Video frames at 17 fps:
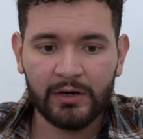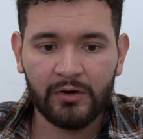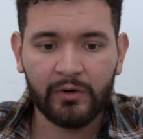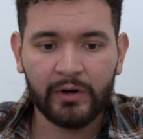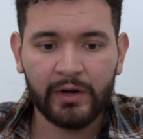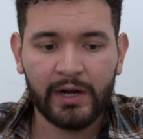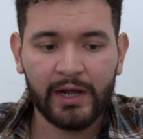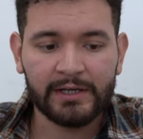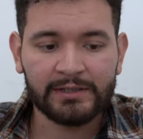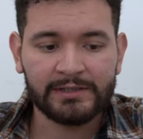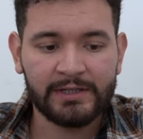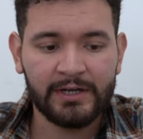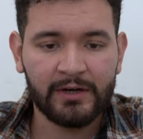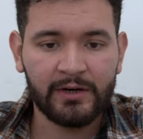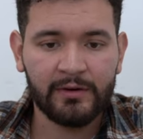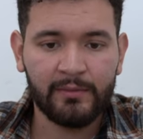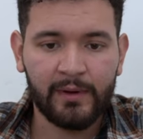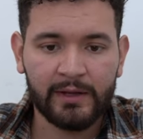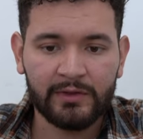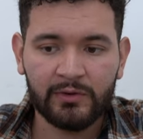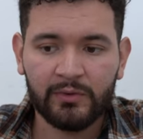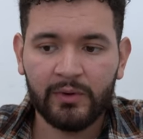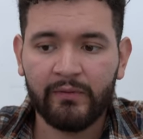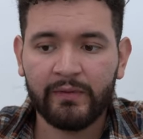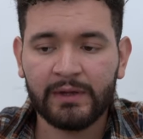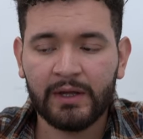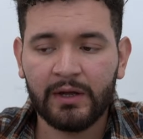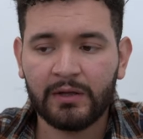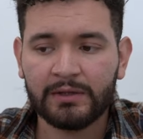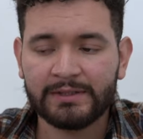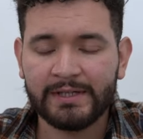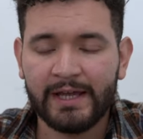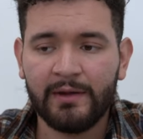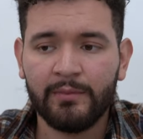unorganized here. I threw everything on
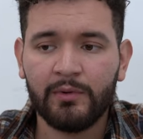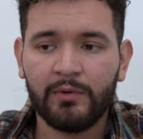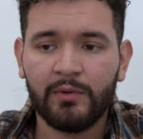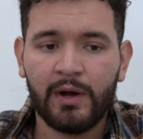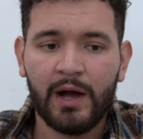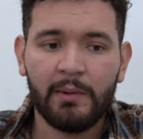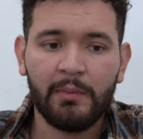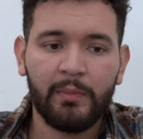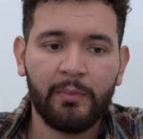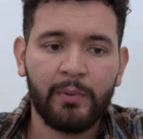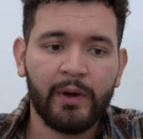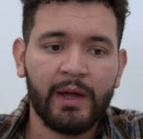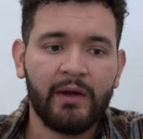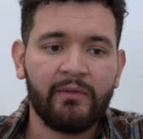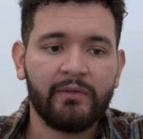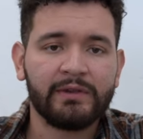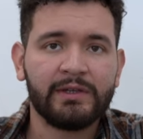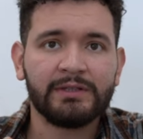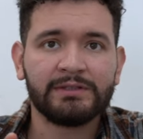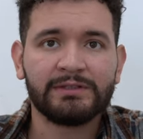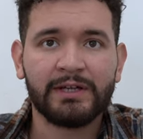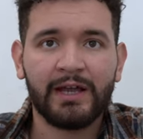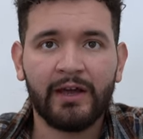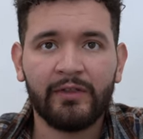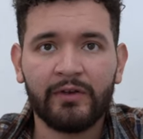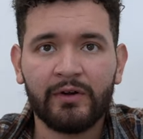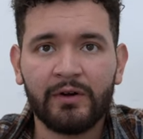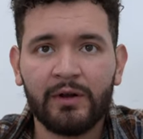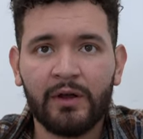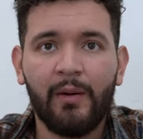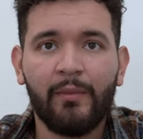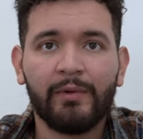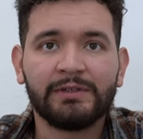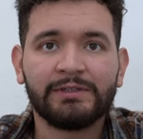the table. I'm gonna put everything together.
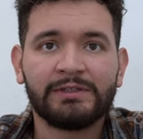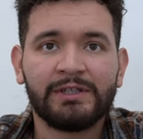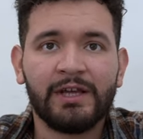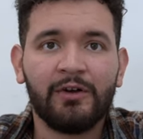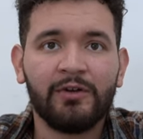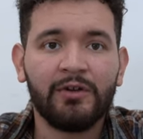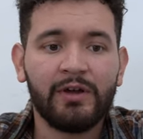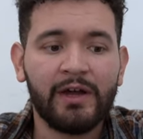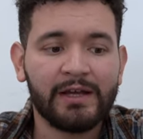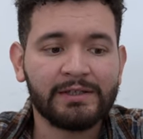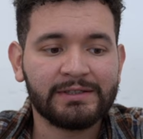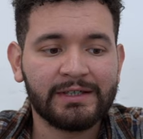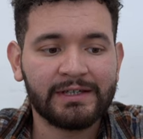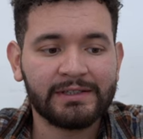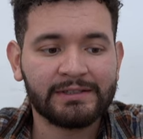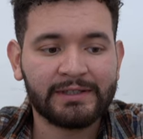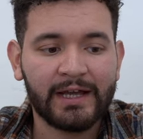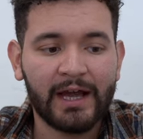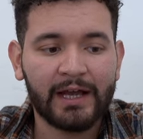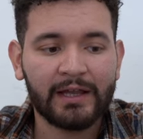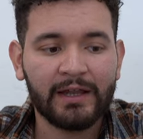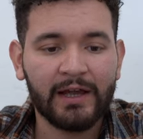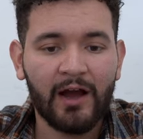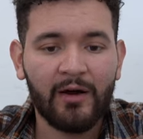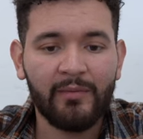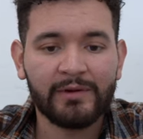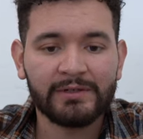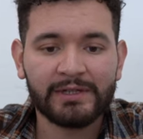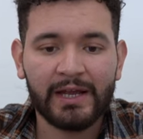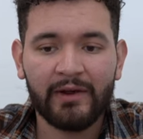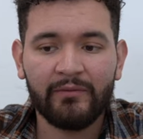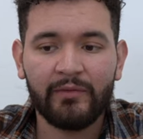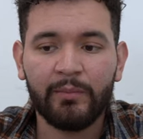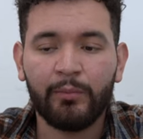I'm gonna tell you guys exactly how much
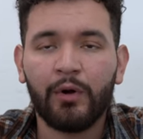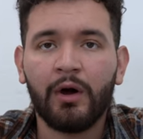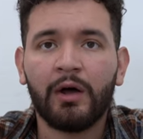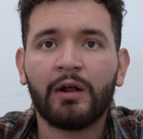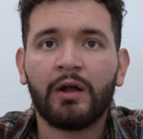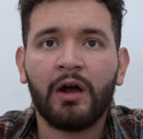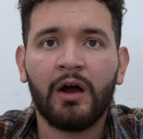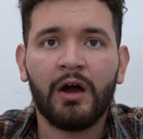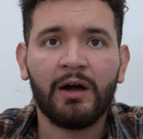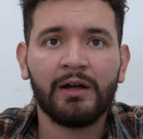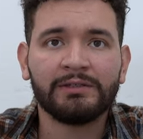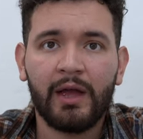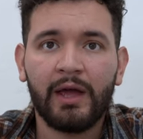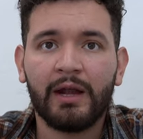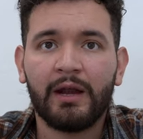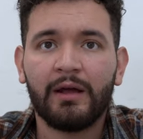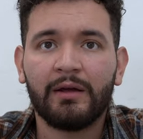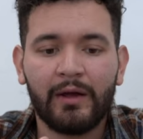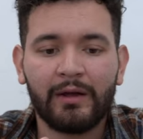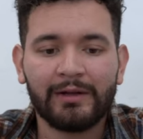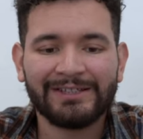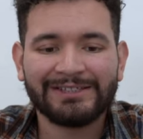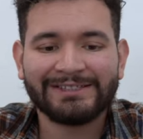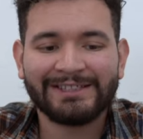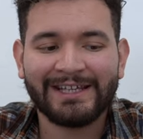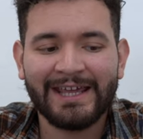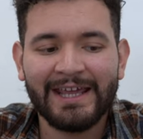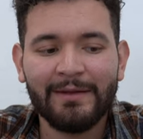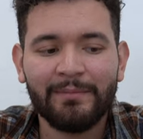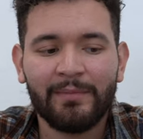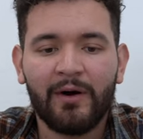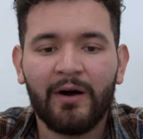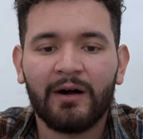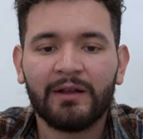every product costs, and just
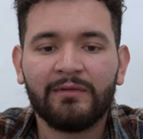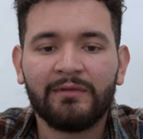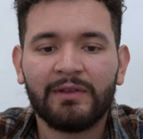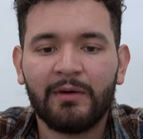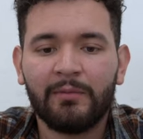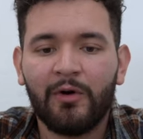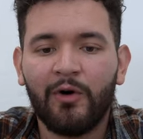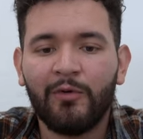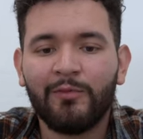keep all of the